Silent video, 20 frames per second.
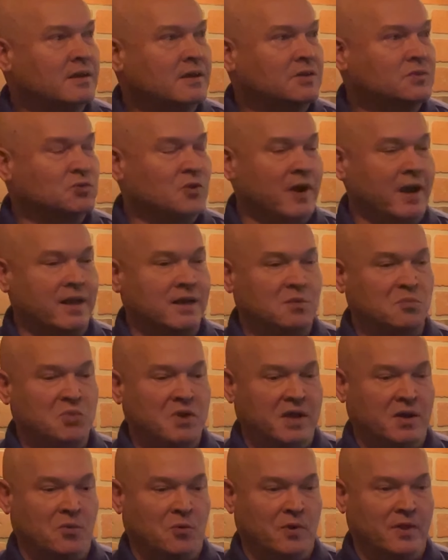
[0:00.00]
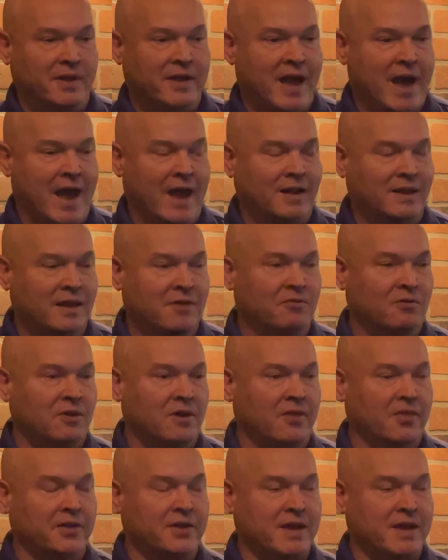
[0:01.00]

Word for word: Trying to be at a really high level all the